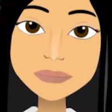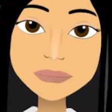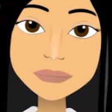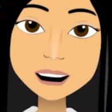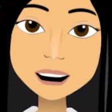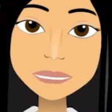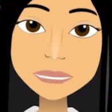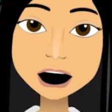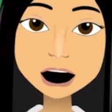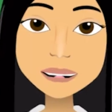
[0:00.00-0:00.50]

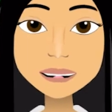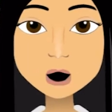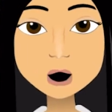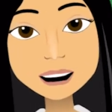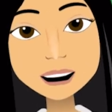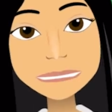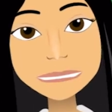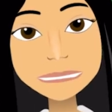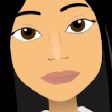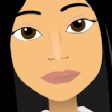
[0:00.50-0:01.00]
As
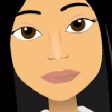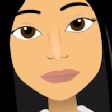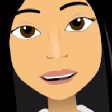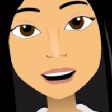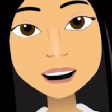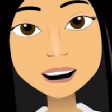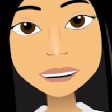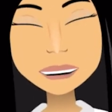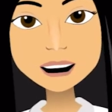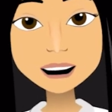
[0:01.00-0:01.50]
always,
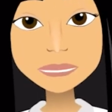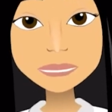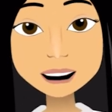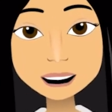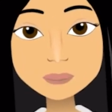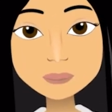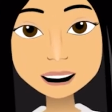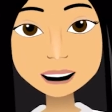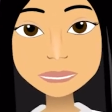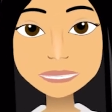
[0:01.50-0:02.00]
there are
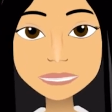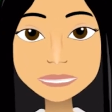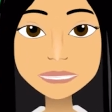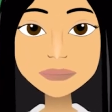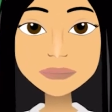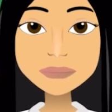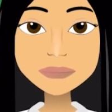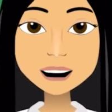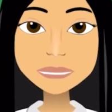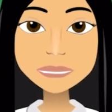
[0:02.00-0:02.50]

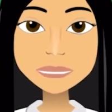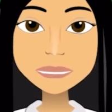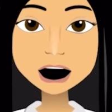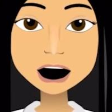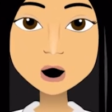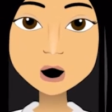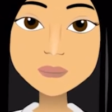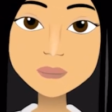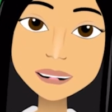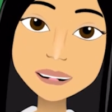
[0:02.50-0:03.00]
exceptions.
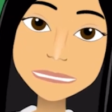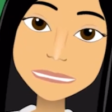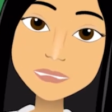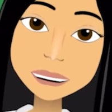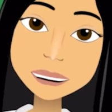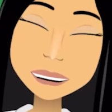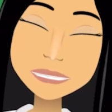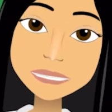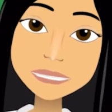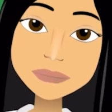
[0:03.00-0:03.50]
Can you believe
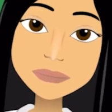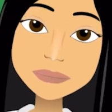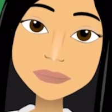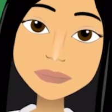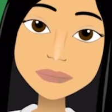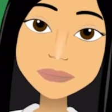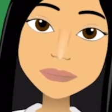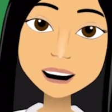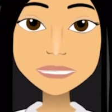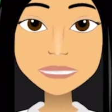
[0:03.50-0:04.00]
it?
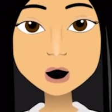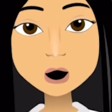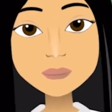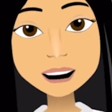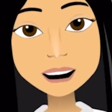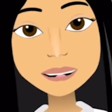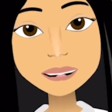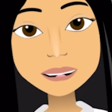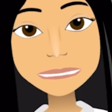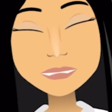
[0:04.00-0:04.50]
Can you
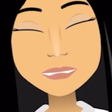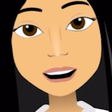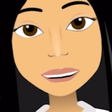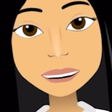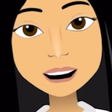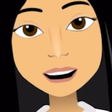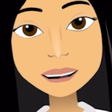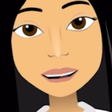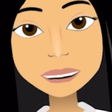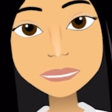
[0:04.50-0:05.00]
believe
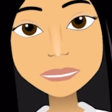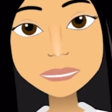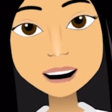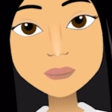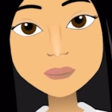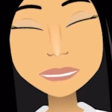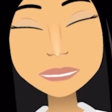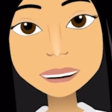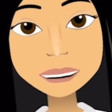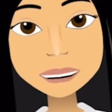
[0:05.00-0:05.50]
there are
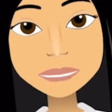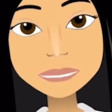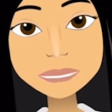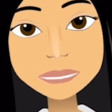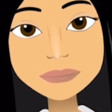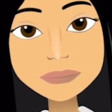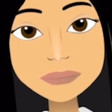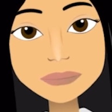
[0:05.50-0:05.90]
exceptions?